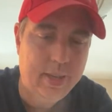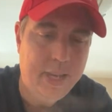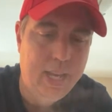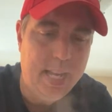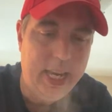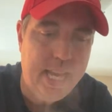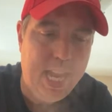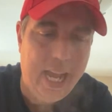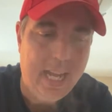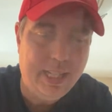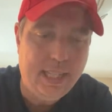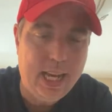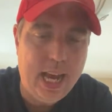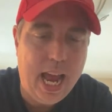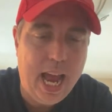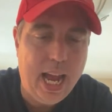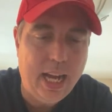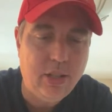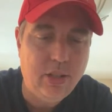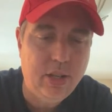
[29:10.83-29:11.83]
Yeah, it's an
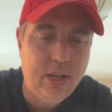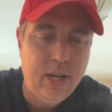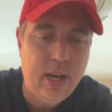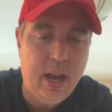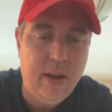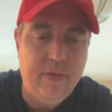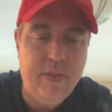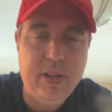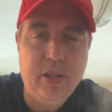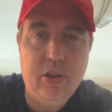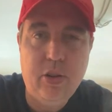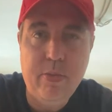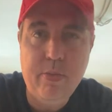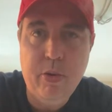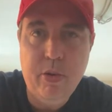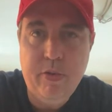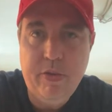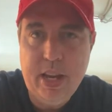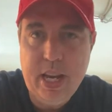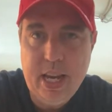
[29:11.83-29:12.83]
action-adventure
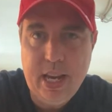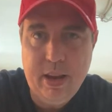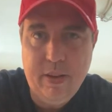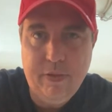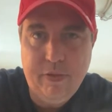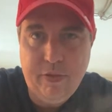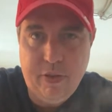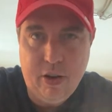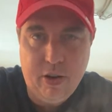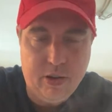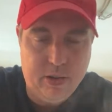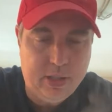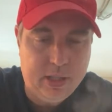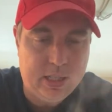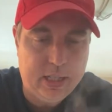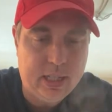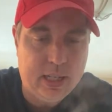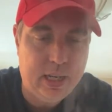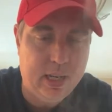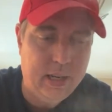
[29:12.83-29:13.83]
movie
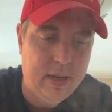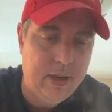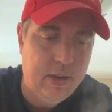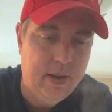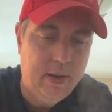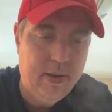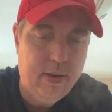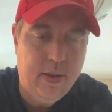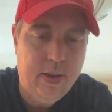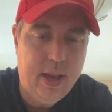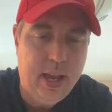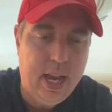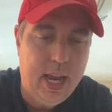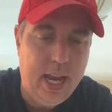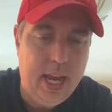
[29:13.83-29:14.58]
first,